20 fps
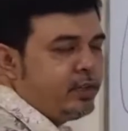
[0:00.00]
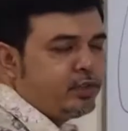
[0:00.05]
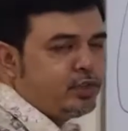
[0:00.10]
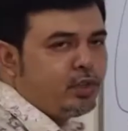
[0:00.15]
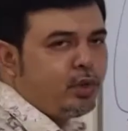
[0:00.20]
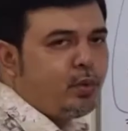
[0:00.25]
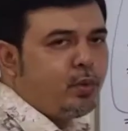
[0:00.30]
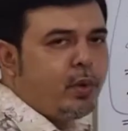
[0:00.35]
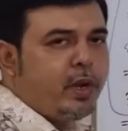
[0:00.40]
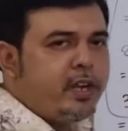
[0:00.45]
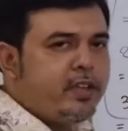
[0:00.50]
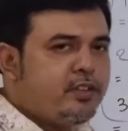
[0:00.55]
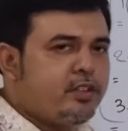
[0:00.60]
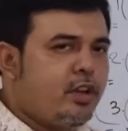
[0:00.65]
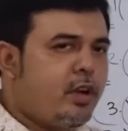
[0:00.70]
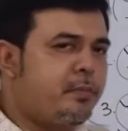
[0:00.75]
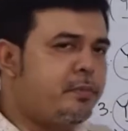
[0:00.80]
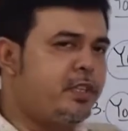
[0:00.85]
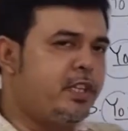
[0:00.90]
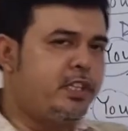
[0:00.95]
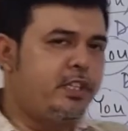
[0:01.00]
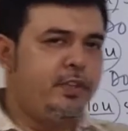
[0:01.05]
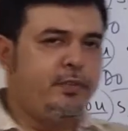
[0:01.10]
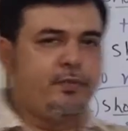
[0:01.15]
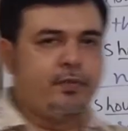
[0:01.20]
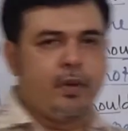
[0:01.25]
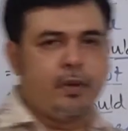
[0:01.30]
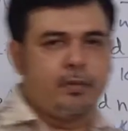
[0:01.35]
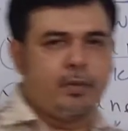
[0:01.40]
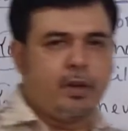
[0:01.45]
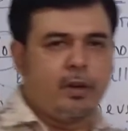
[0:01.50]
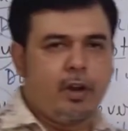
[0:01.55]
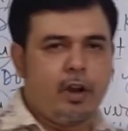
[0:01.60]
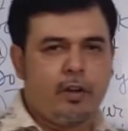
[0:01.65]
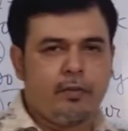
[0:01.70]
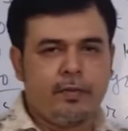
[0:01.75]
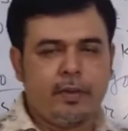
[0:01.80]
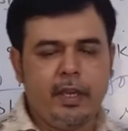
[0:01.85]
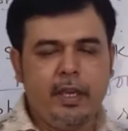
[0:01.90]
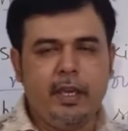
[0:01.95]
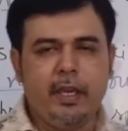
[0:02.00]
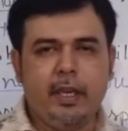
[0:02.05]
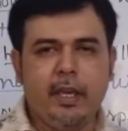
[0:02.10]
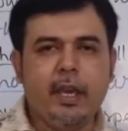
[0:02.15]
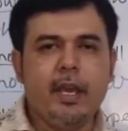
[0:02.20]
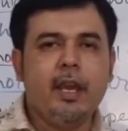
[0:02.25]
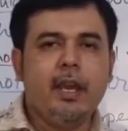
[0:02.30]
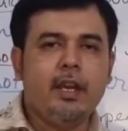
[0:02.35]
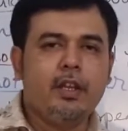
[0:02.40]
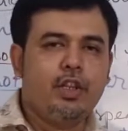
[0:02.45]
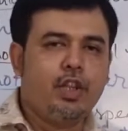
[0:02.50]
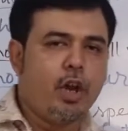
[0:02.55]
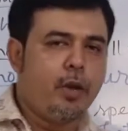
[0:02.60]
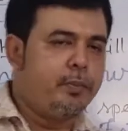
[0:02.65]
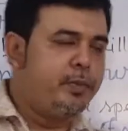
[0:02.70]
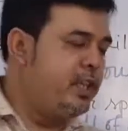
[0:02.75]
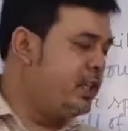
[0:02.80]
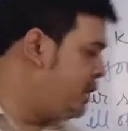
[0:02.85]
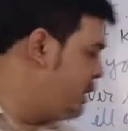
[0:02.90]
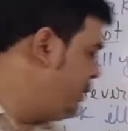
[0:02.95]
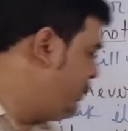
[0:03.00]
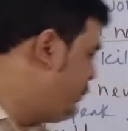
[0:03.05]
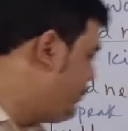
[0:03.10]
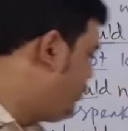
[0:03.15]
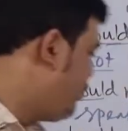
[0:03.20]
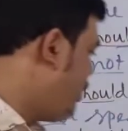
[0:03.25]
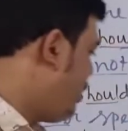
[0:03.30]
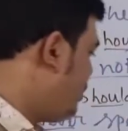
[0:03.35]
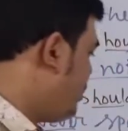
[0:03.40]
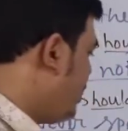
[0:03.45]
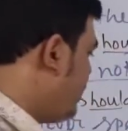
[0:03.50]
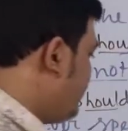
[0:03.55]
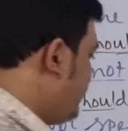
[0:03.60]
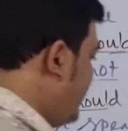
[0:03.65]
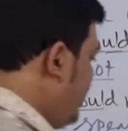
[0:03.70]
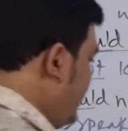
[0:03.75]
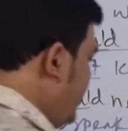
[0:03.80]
So what is the objective form of he? The objective form of